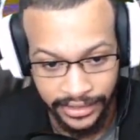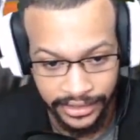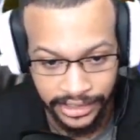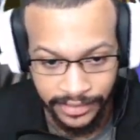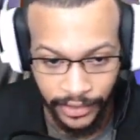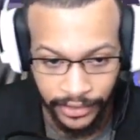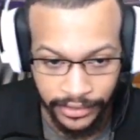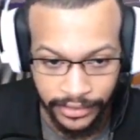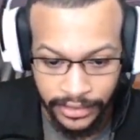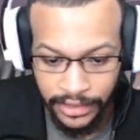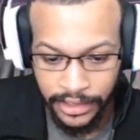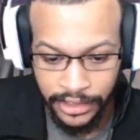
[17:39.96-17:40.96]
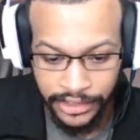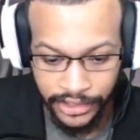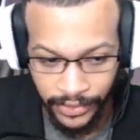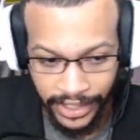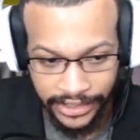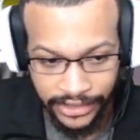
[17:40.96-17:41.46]
smaller. So
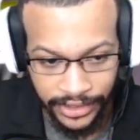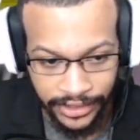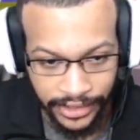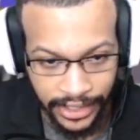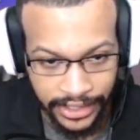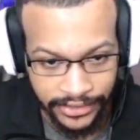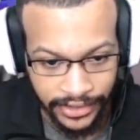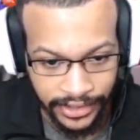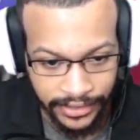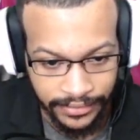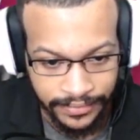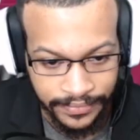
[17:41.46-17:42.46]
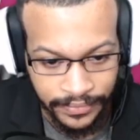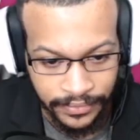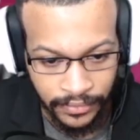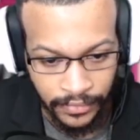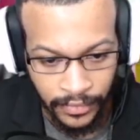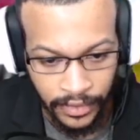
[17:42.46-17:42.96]
what I do here, guys, right?
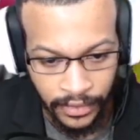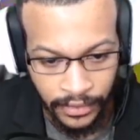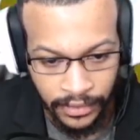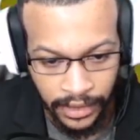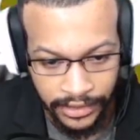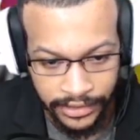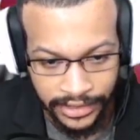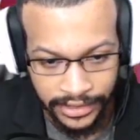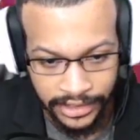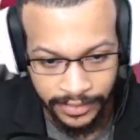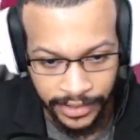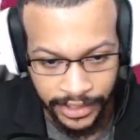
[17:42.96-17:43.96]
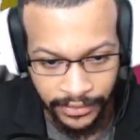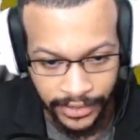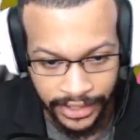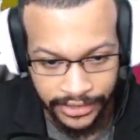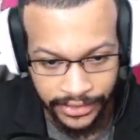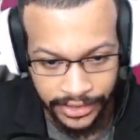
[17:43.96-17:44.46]
I'll just let this play out. What
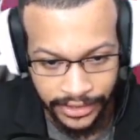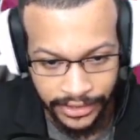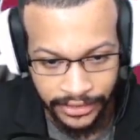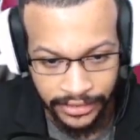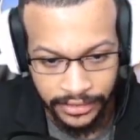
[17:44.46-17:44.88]
I do here,